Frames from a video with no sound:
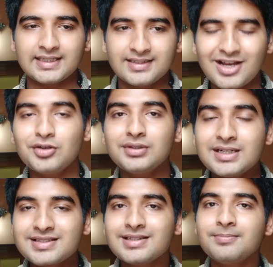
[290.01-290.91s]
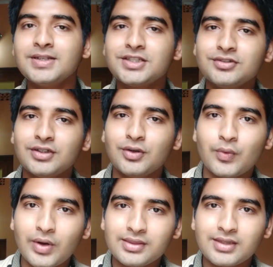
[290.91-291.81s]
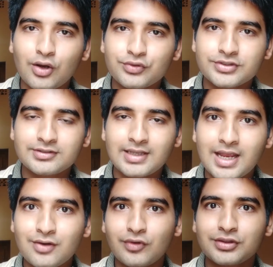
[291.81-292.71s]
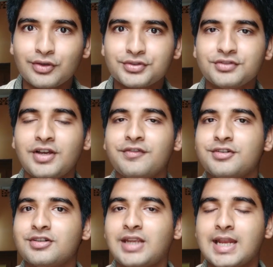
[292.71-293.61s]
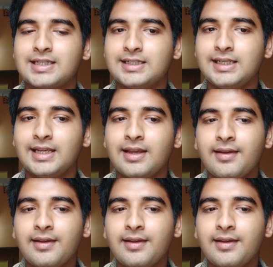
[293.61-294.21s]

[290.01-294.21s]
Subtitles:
Now let's jump into the 1,000 and 1,500 category.